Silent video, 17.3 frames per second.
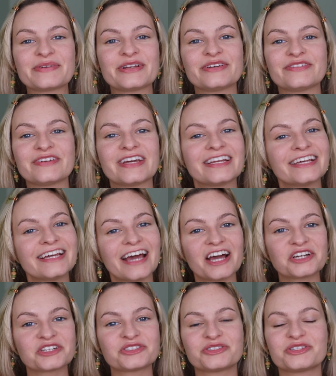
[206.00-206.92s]
rid of any
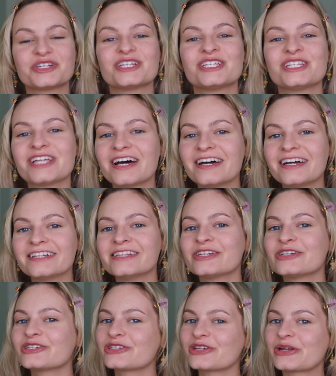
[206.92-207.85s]
extra shine
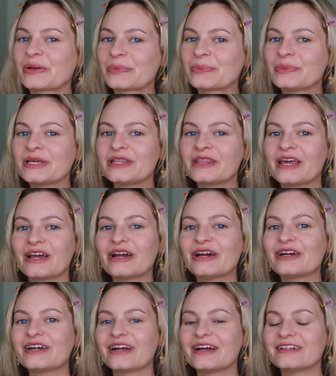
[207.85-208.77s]
that shouldn't be
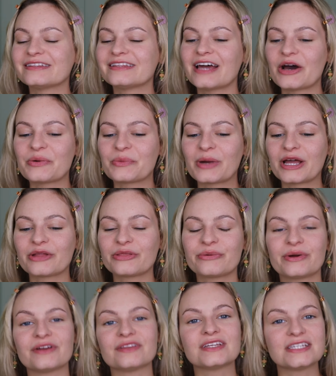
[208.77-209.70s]
there, and that way
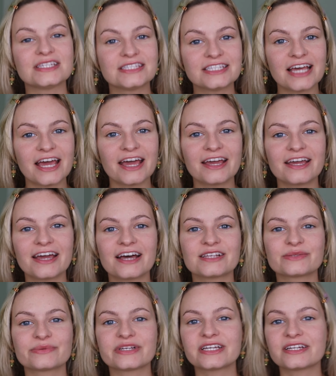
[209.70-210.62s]
throughout the day,
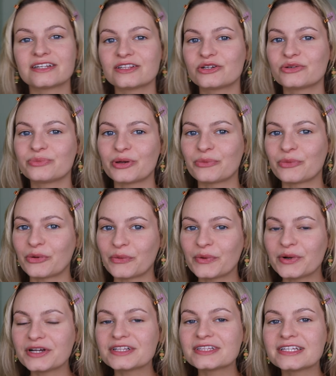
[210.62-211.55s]
as we get a little bit more
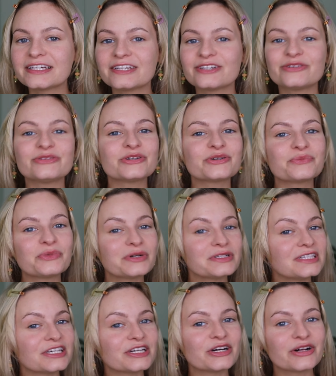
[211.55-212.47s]
oily, it'll look more
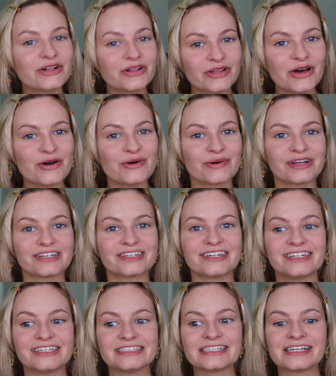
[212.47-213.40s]
like a glow and
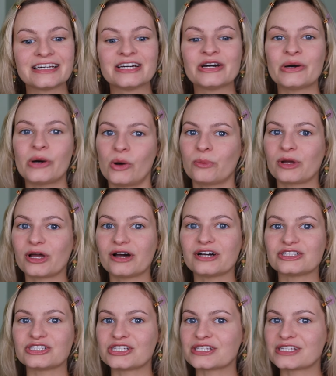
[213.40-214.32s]
not, oh my
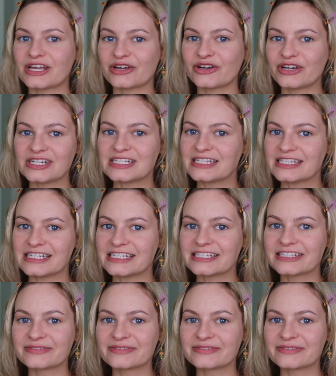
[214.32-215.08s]
gosh, it's getting greasy.